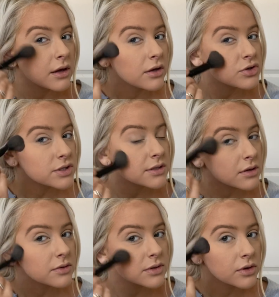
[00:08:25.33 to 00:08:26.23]
and just
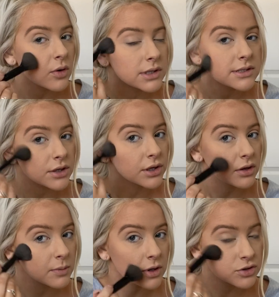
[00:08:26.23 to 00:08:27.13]
go in
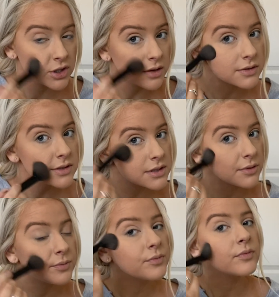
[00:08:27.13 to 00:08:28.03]
circular motions.
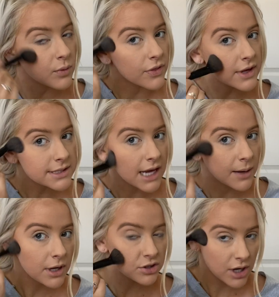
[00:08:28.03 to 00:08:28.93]
And with this, I'm
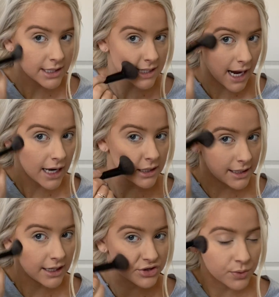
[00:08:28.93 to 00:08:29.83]
not trying to add
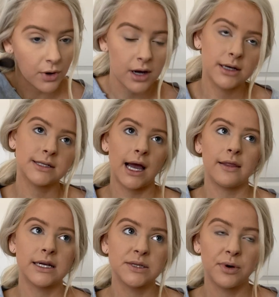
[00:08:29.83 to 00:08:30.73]
any extra product. I
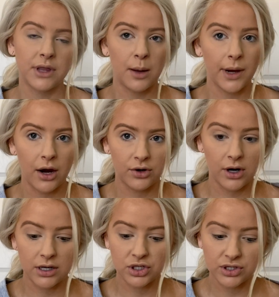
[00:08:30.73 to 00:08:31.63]
like to put that powder
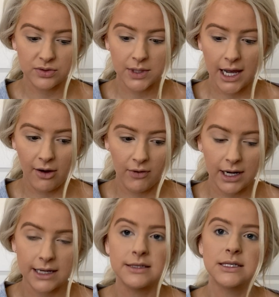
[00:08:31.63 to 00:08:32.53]
on just so we have a
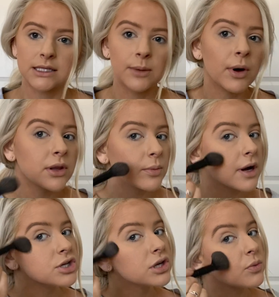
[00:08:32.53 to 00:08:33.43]
nice slip on the
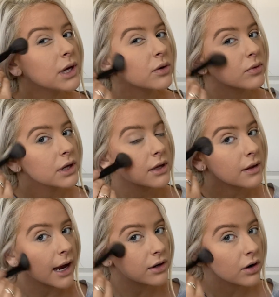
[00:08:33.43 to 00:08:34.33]
brush and we can really
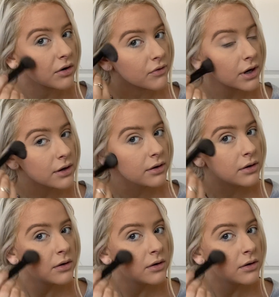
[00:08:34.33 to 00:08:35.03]
glide over.